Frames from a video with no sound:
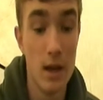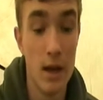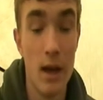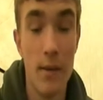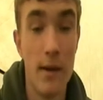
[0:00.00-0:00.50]

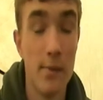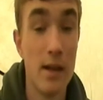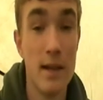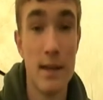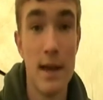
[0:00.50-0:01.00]
I
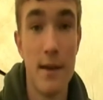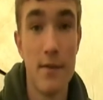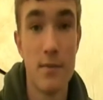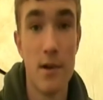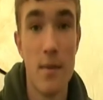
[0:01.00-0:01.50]
plan to head
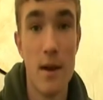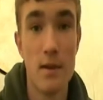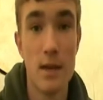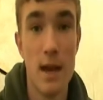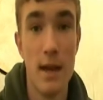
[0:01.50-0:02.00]
off tomorrow
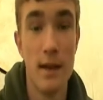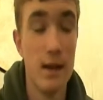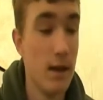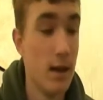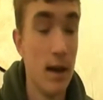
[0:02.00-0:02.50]
about 10.
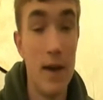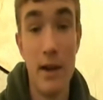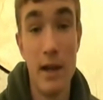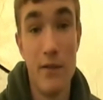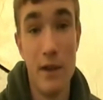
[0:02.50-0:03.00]
I
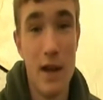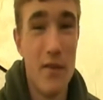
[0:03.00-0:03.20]
haven't had anything yet.